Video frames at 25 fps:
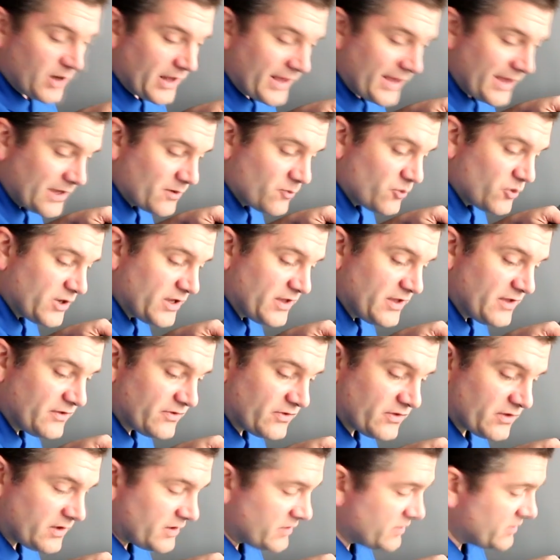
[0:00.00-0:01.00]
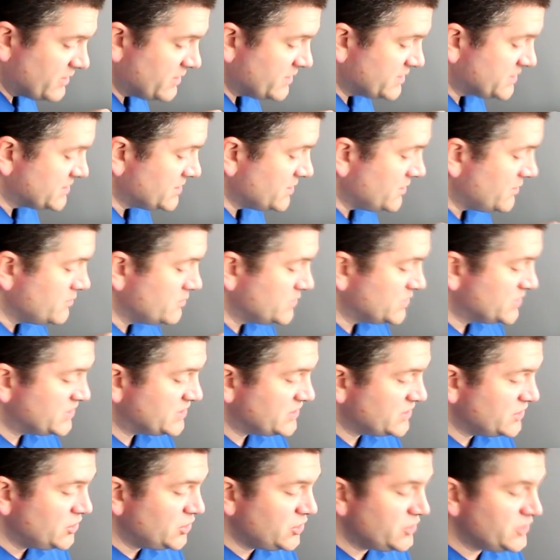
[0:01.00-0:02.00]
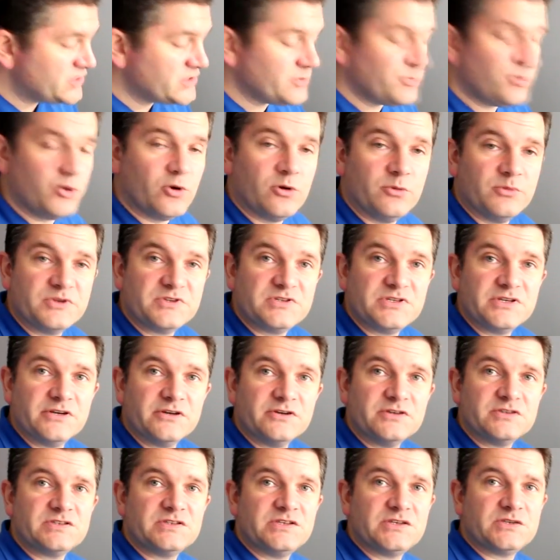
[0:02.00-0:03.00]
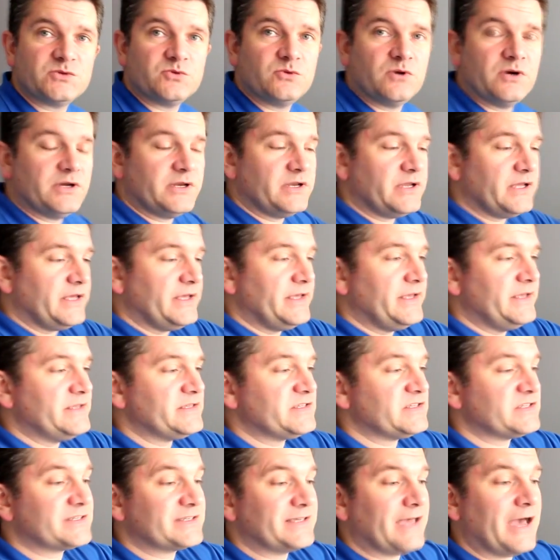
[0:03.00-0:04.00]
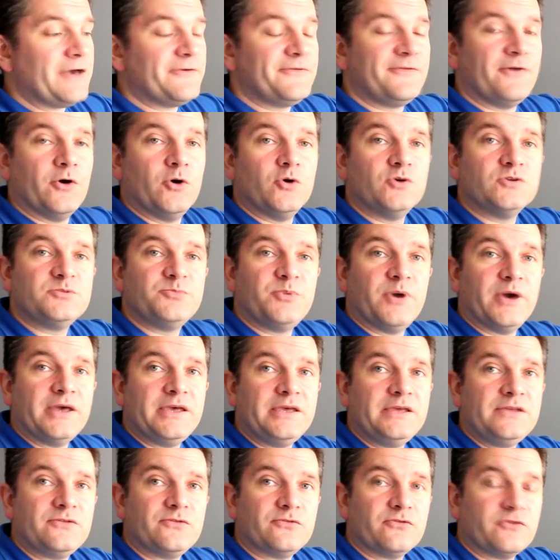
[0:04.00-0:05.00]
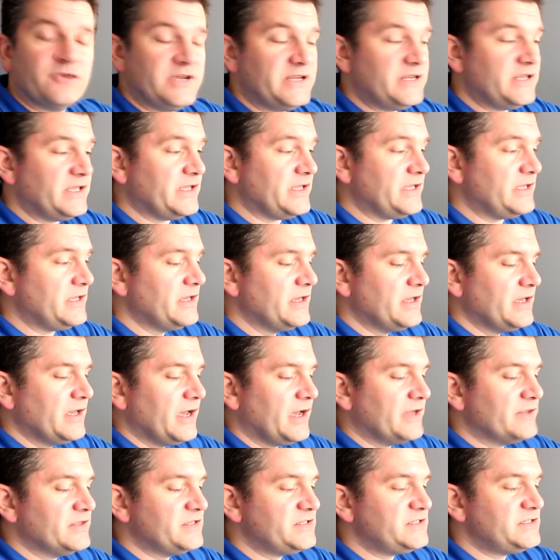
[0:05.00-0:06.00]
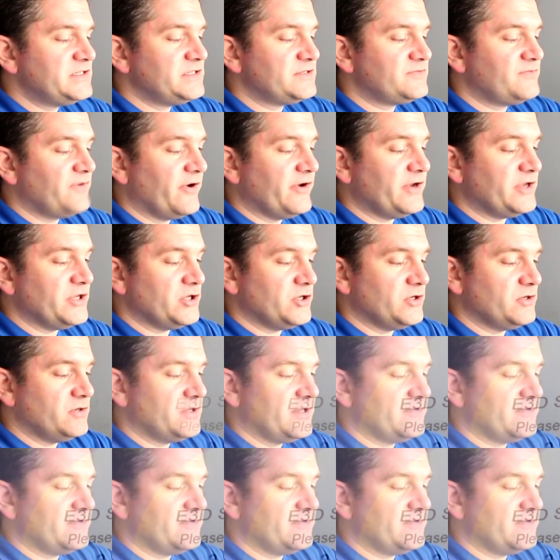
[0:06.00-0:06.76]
playing with some new support materials. This one is Scaffold by E3D, and this is very new.